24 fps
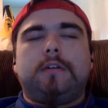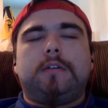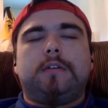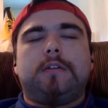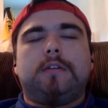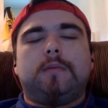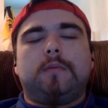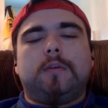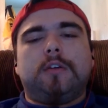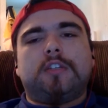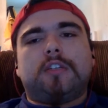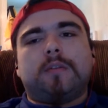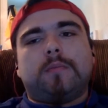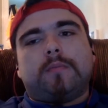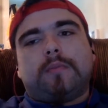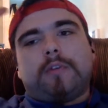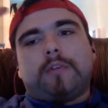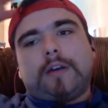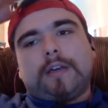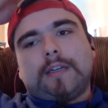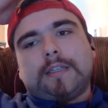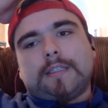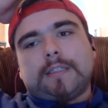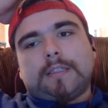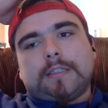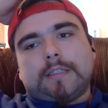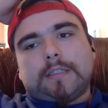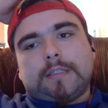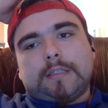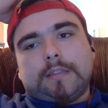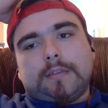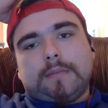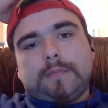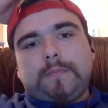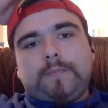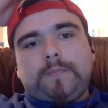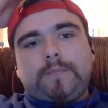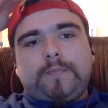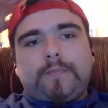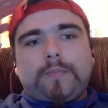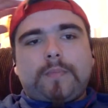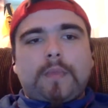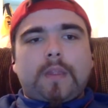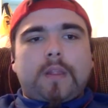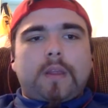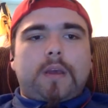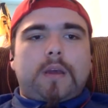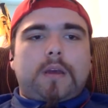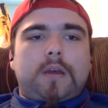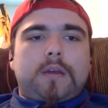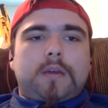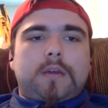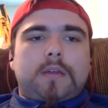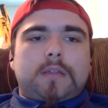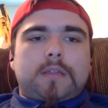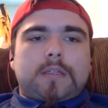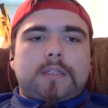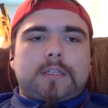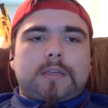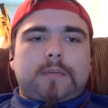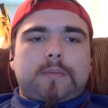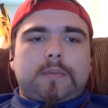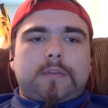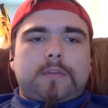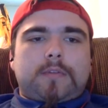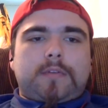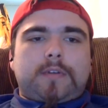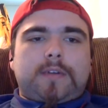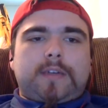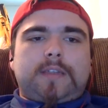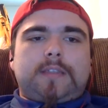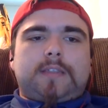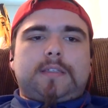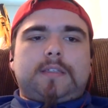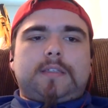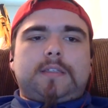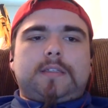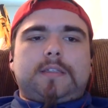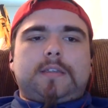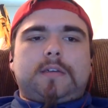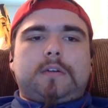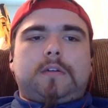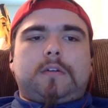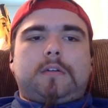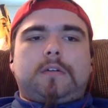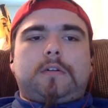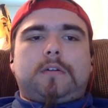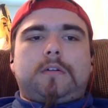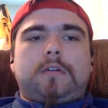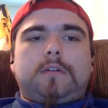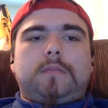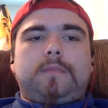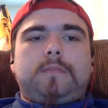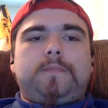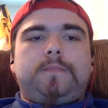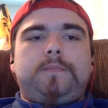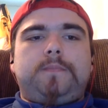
tuition prices. Some of the reasons are